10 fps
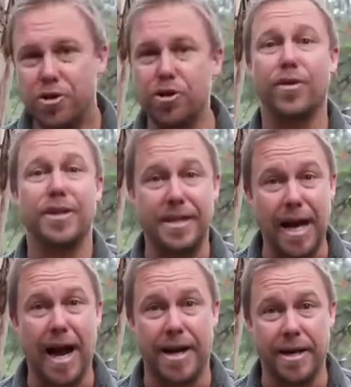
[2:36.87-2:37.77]
during the
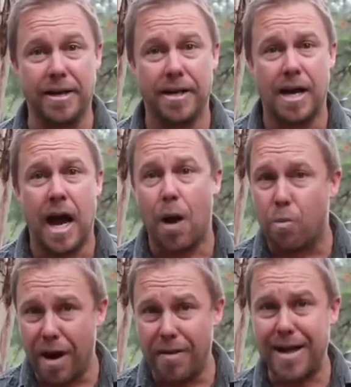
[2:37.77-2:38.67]
day, and
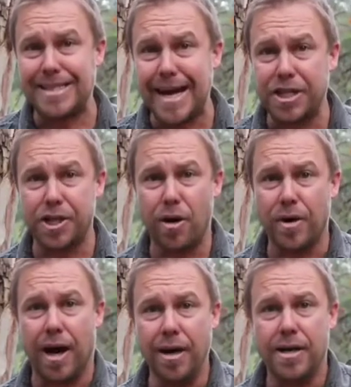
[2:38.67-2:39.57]
where they take
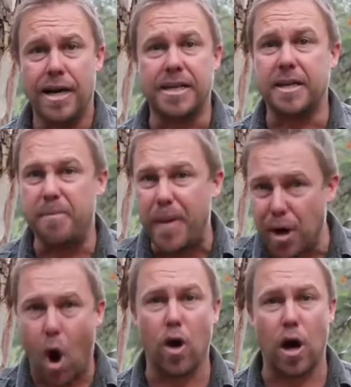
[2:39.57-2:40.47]
shelter is in big
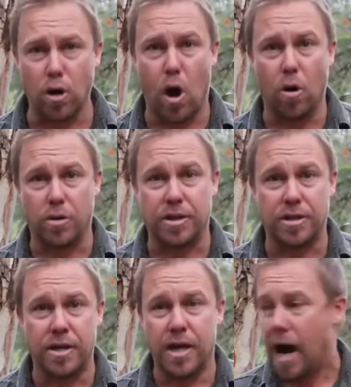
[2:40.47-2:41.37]
hollow logs,
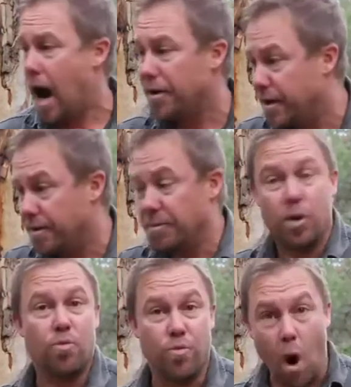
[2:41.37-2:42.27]
under
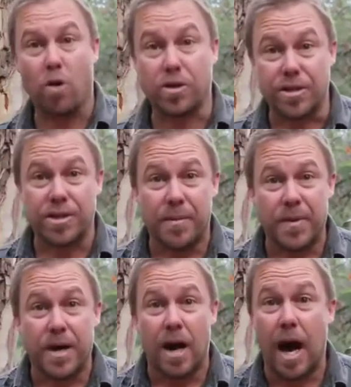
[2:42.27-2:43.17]
rocks,
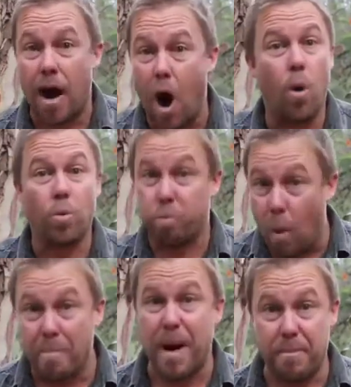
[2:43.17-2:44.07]
old
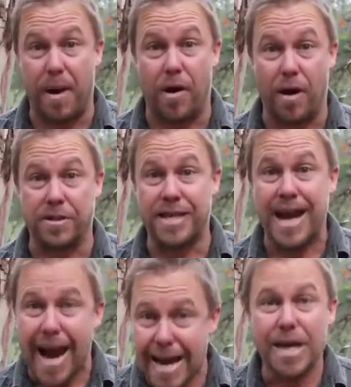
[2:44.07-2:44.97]
wombat burrows,
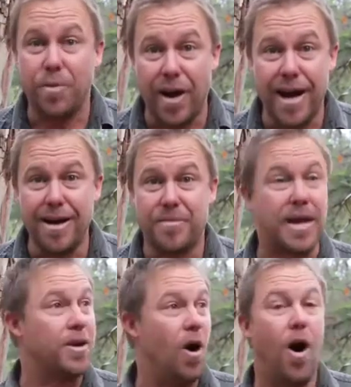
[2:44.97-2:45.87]
anywhere they
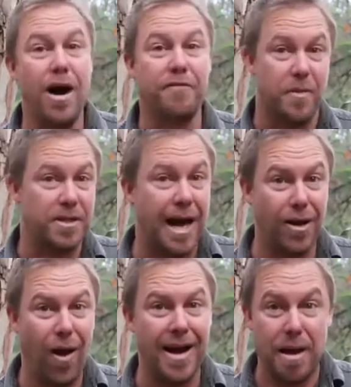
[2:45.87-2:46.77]
can hide from the
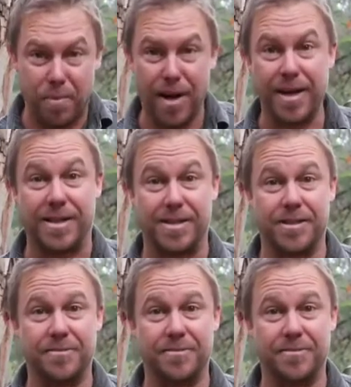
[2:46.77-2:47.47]
daylight and predators.